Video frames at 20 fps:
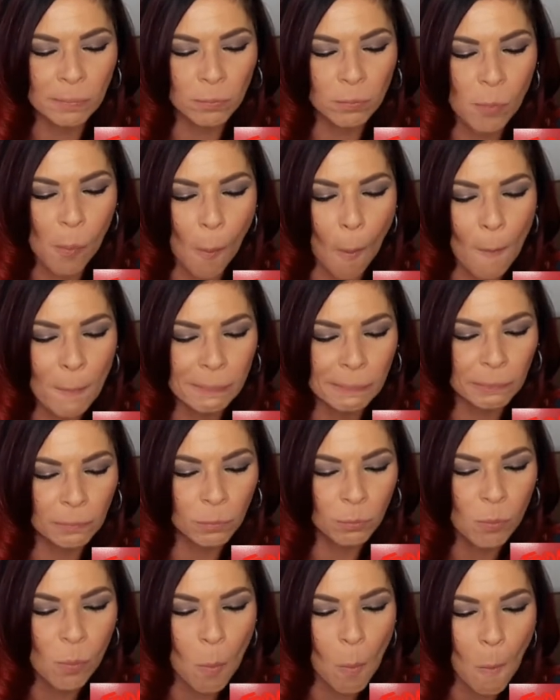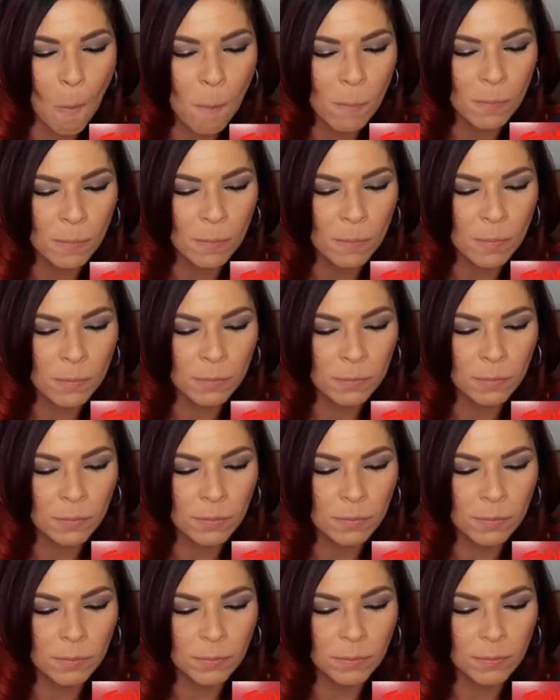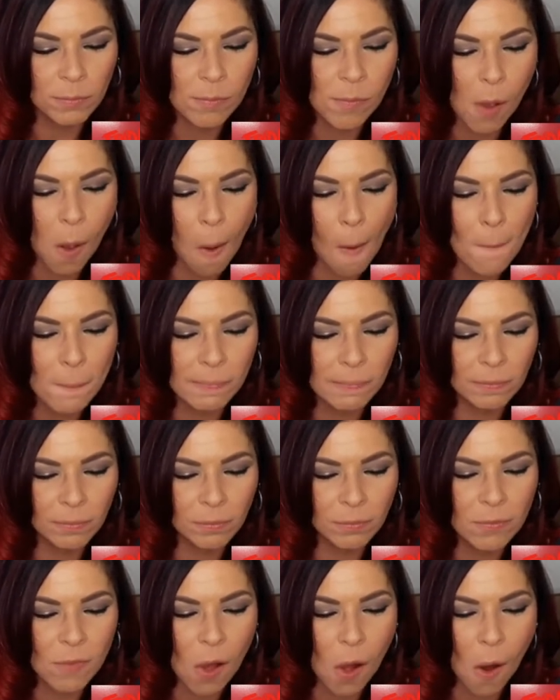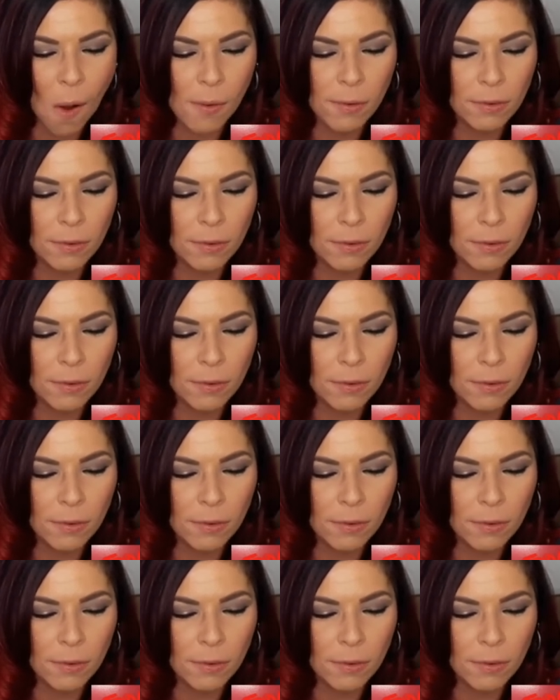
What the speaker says: At E3. I'm excited to see this.